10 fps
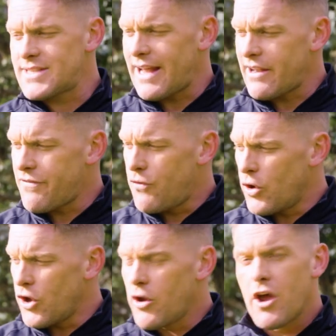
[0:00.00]
the ladder for
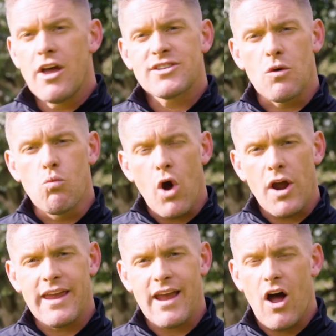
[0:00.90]
you. So
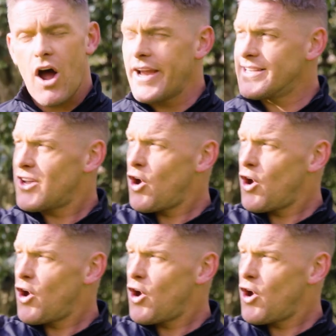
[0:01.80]
working at height,